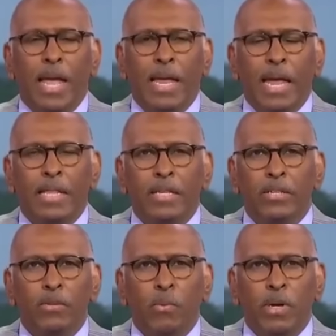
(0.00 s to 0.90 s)
And
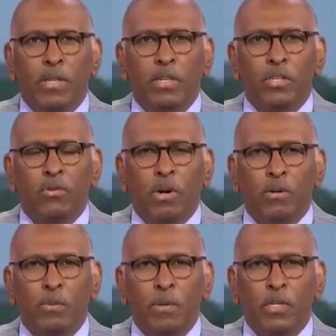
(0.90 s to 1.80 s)
this is one of the
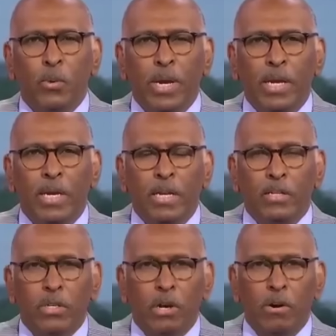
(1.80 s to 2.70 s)
struggles between
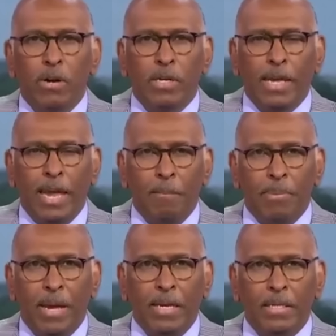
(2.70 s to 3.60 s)
his current
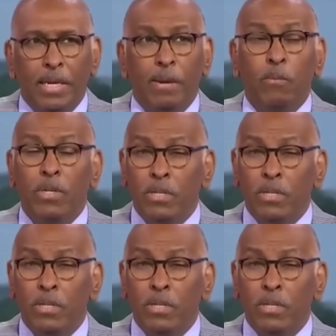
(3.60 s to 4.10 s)
campaign team,